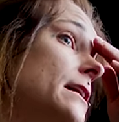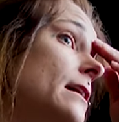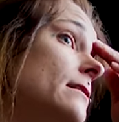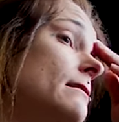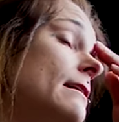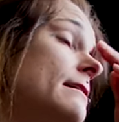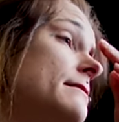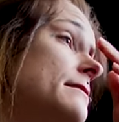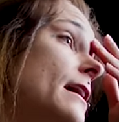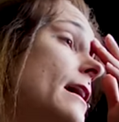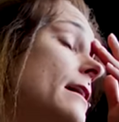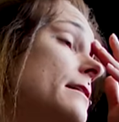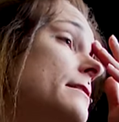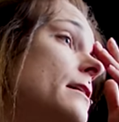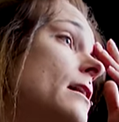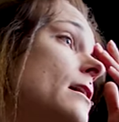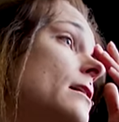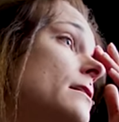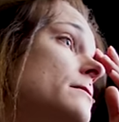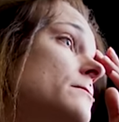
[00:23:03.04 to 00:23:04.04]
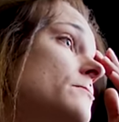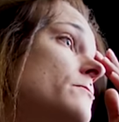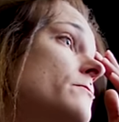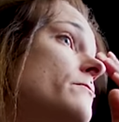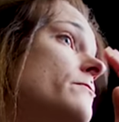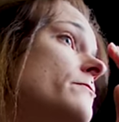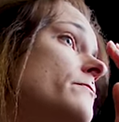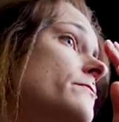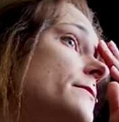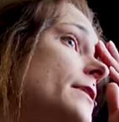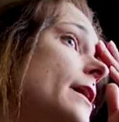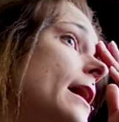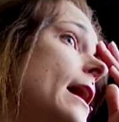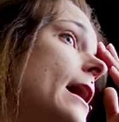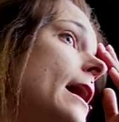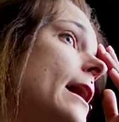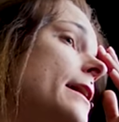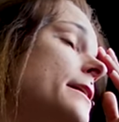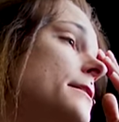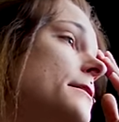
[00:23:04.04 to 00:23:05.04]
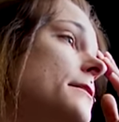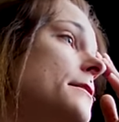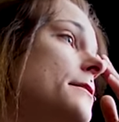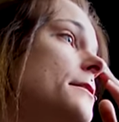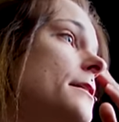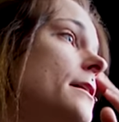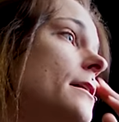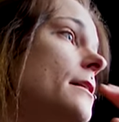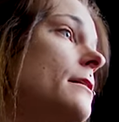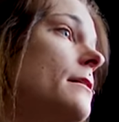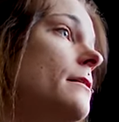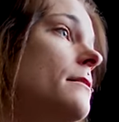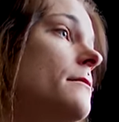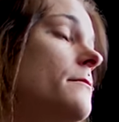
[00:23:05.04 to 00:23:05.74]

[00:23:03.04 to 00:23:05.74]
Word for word: not like that, not. I didn't think